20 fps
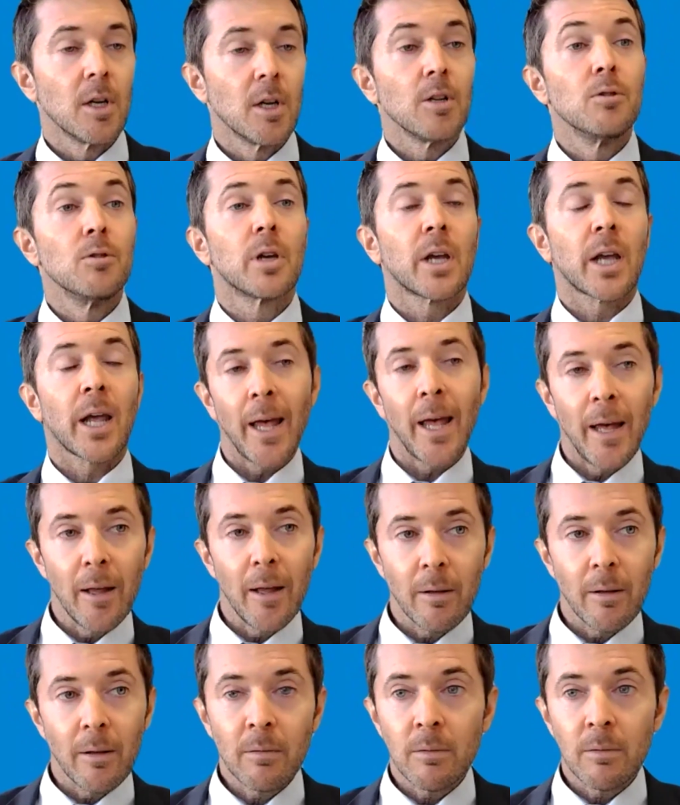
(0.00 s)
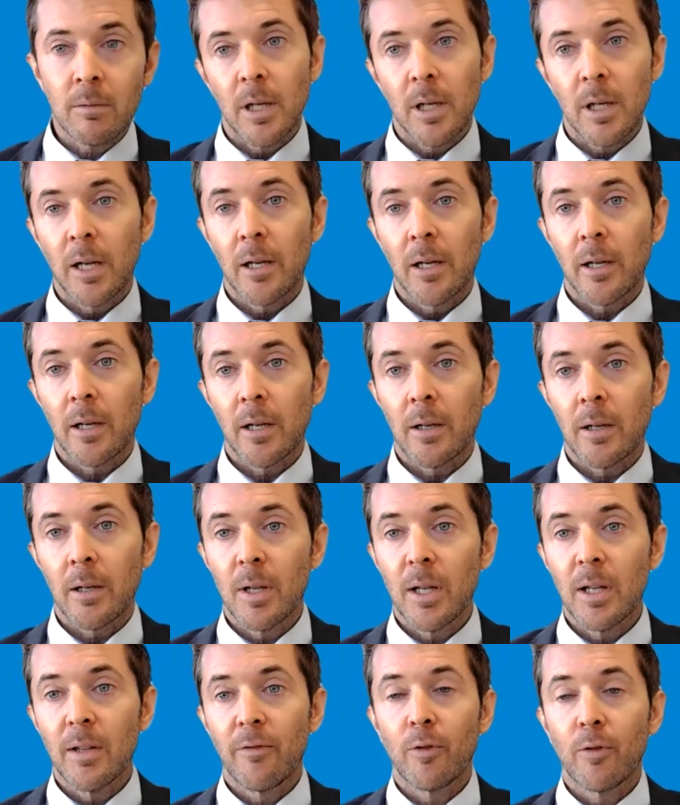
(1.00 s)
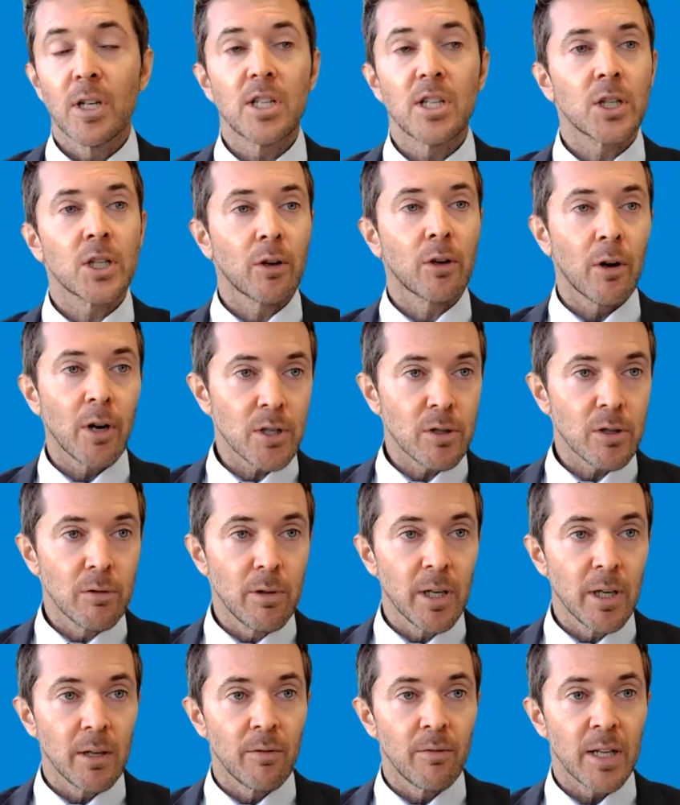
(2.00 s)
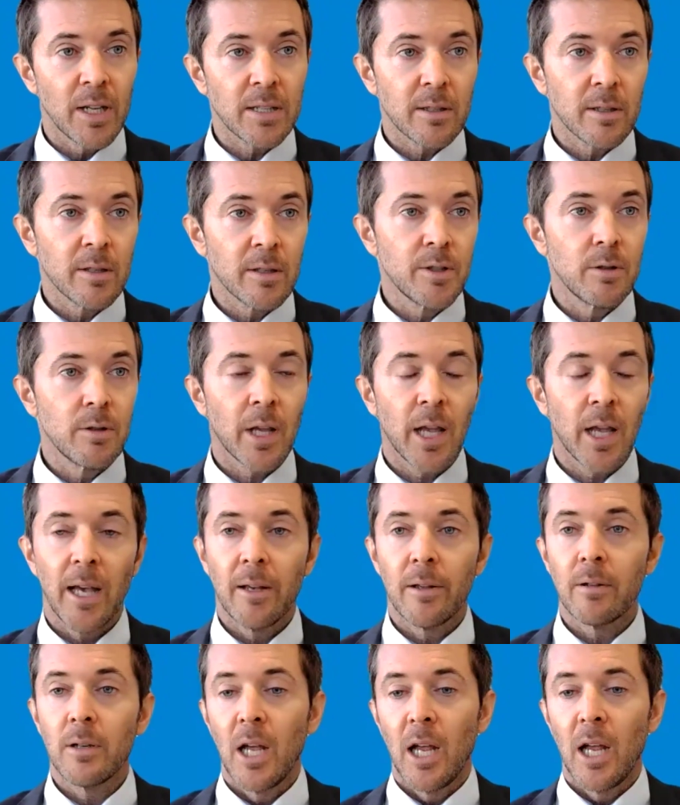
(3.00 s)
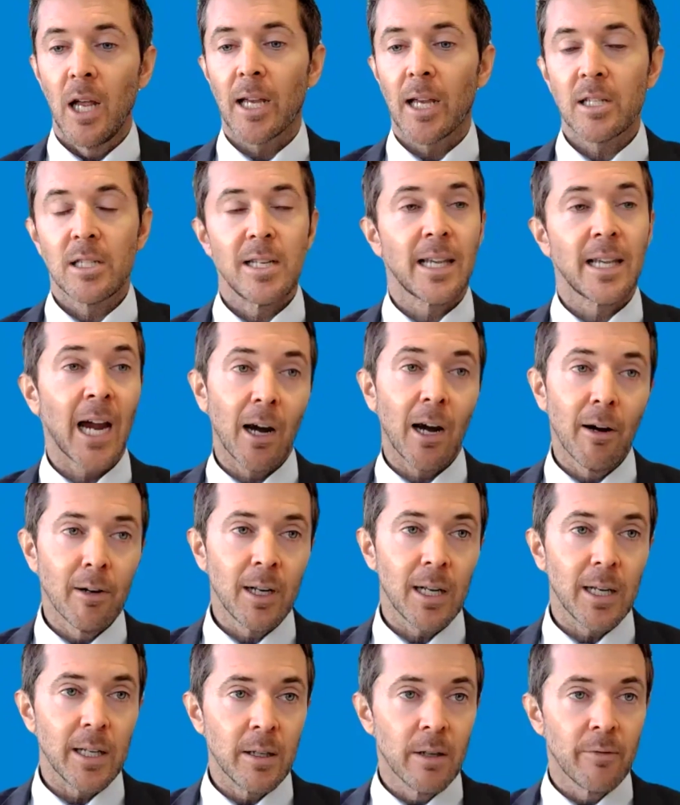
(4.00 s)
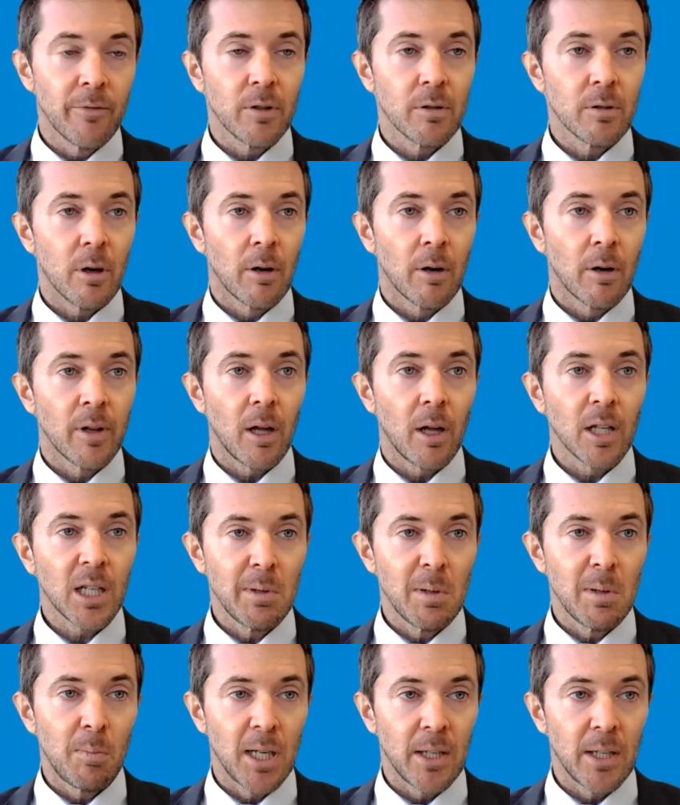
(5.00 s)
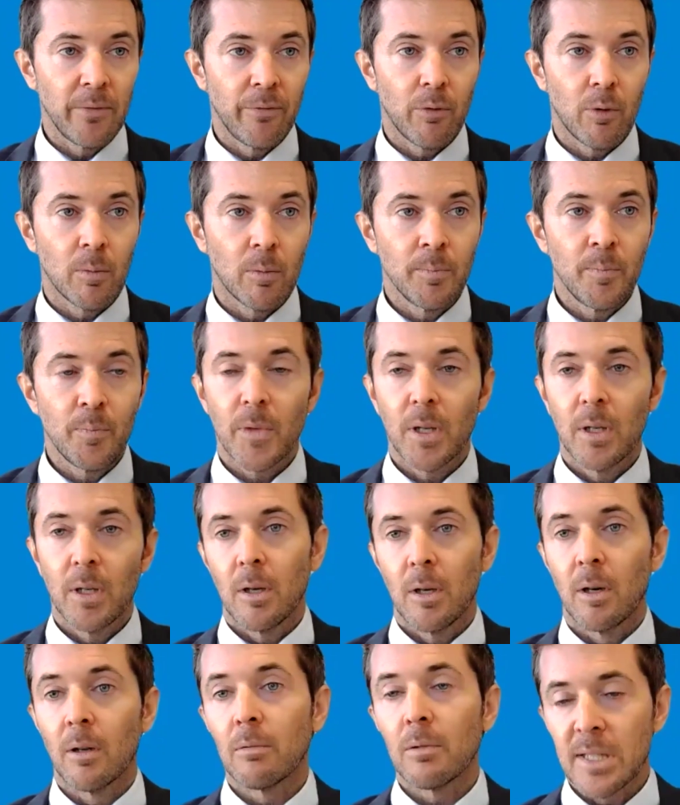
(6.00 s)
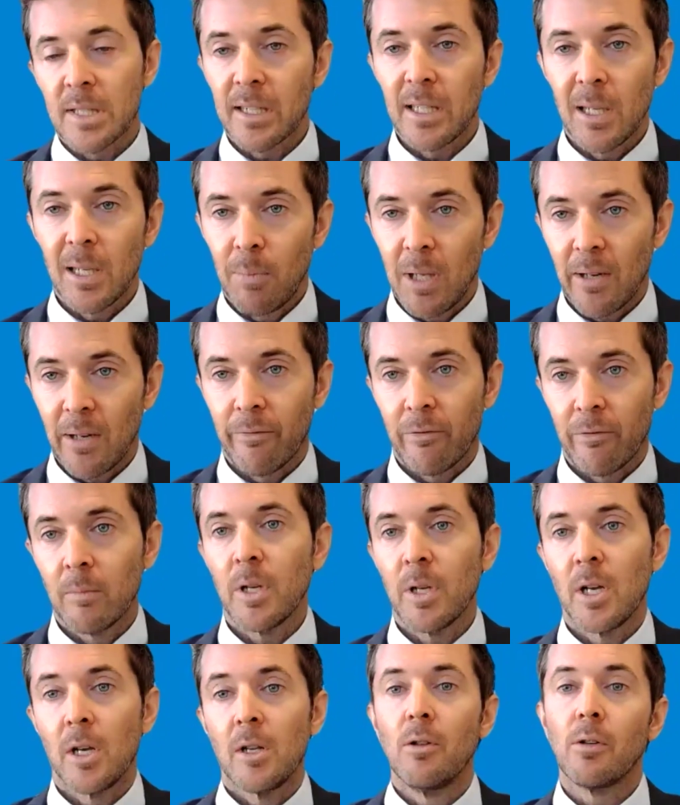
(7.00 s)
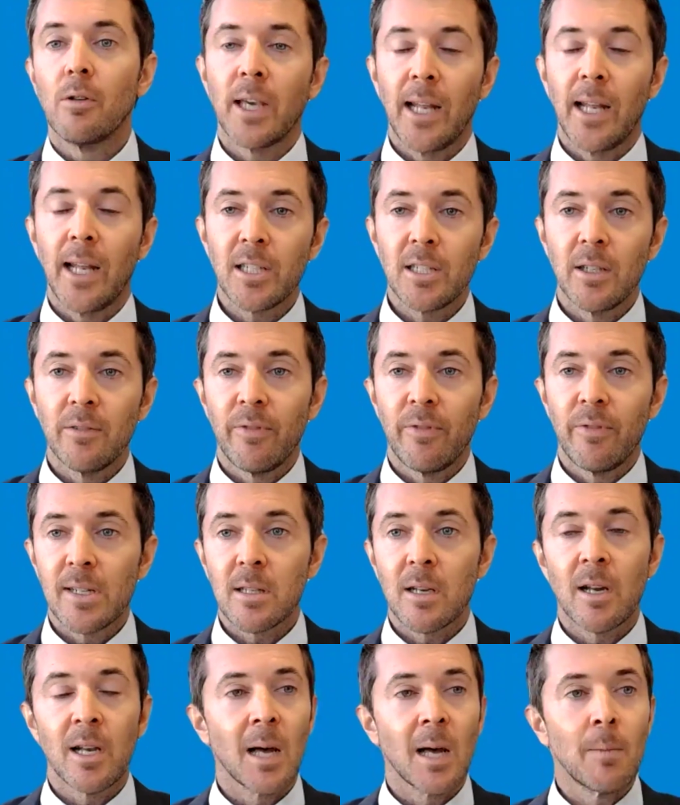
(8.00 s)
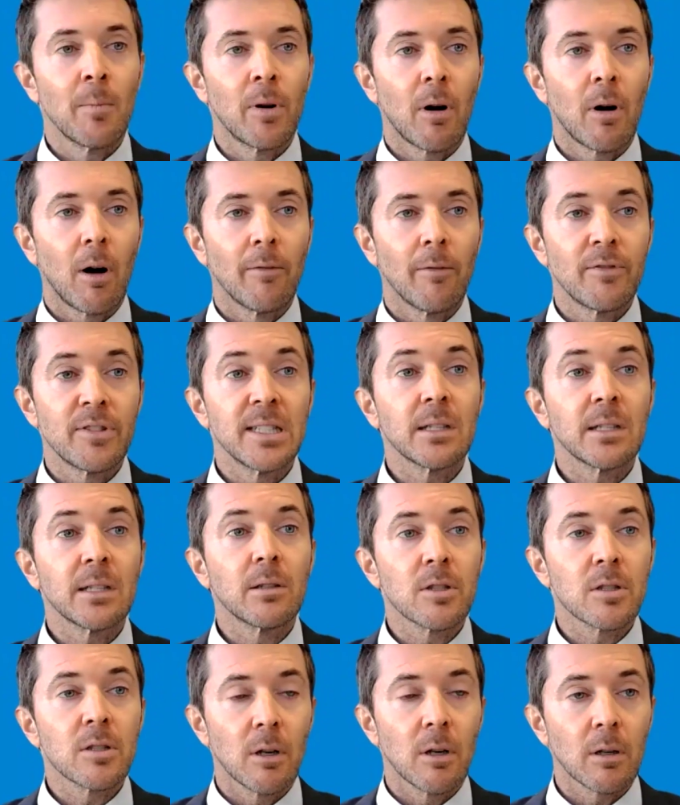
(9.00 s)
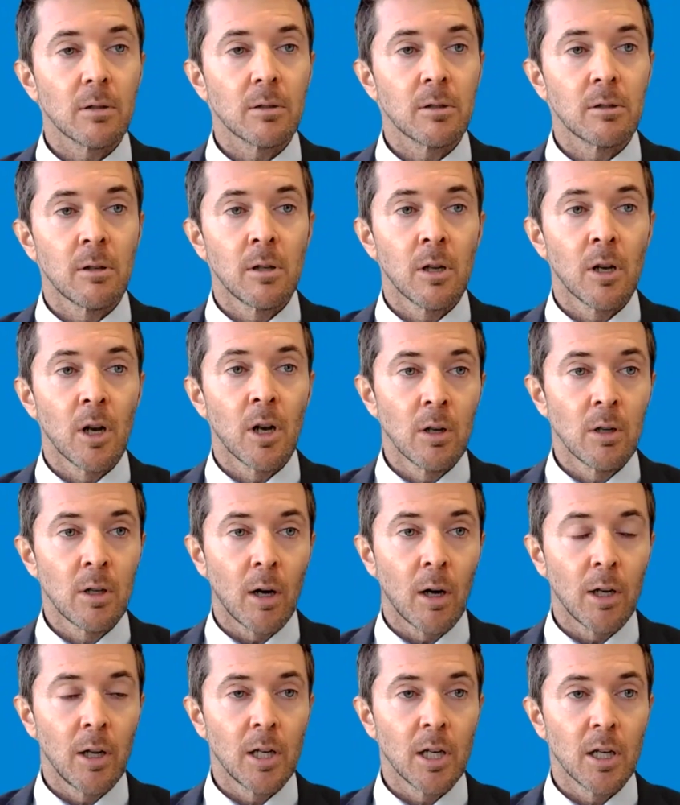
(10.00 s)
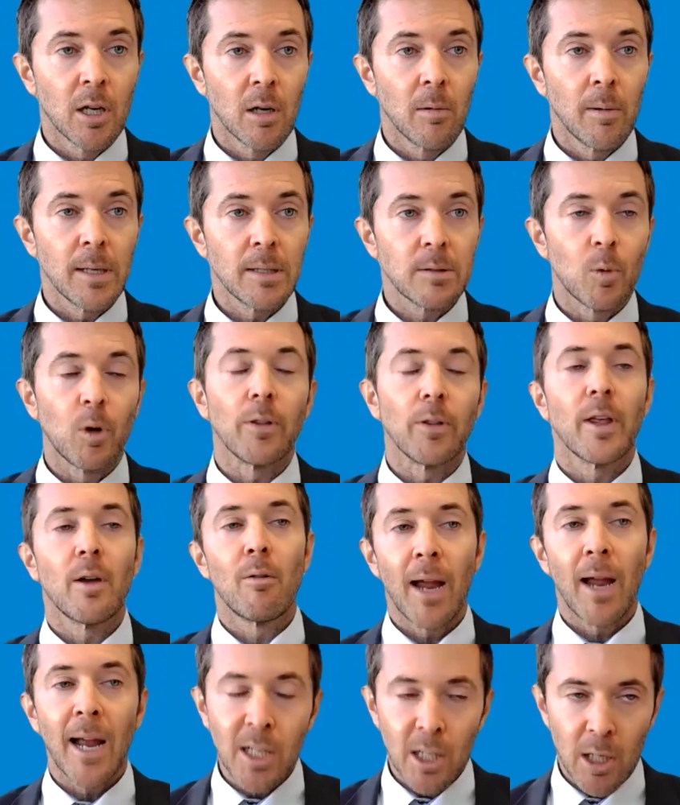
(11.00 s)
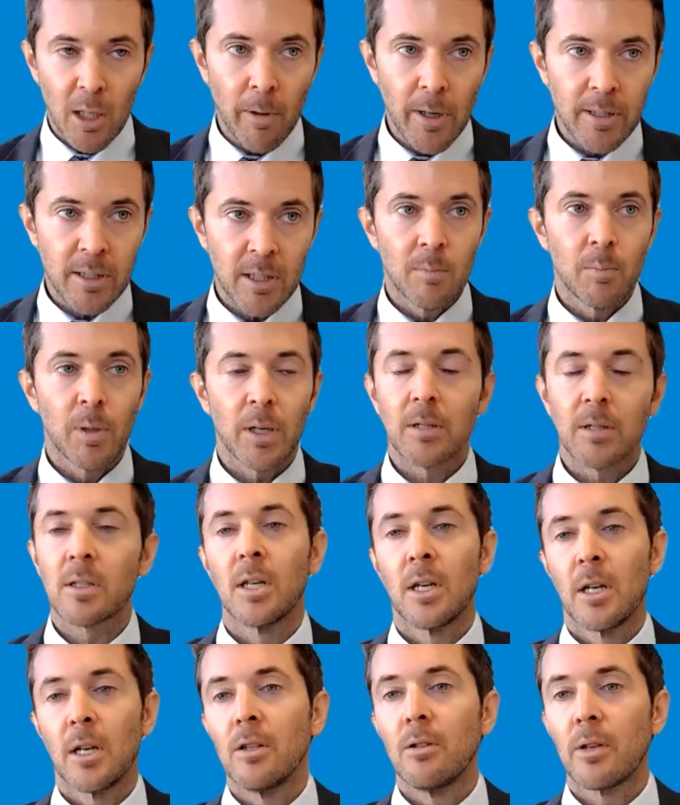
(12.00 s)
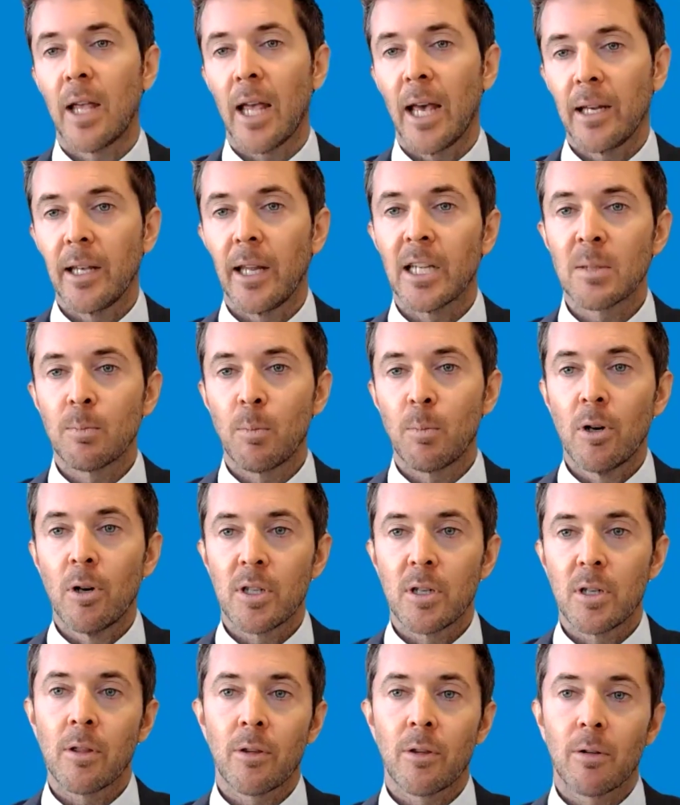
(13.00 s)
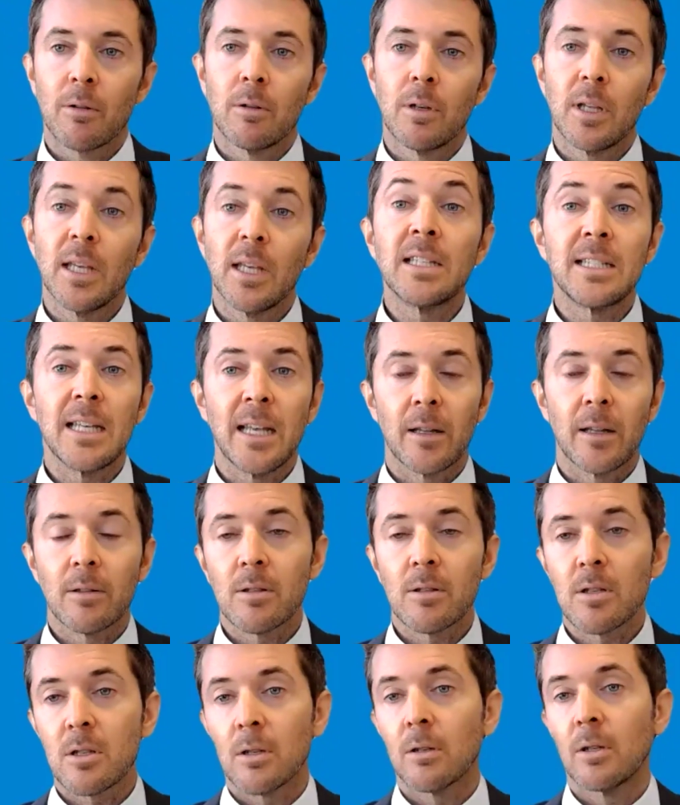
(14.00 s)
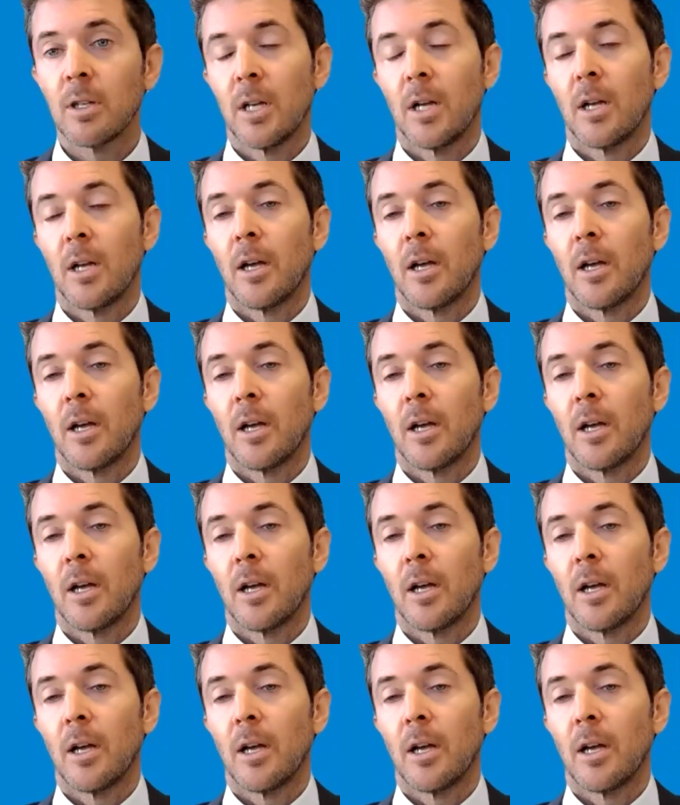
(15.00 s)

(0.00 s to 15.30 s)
You can, for discretionary investors, you can actually currently, if you're on the Alchemy platform, on the Sygnia platform, you can actually invest in a number of single stock dollar denominated, well, they're rand denominated, but you can get exposure through ETNs. So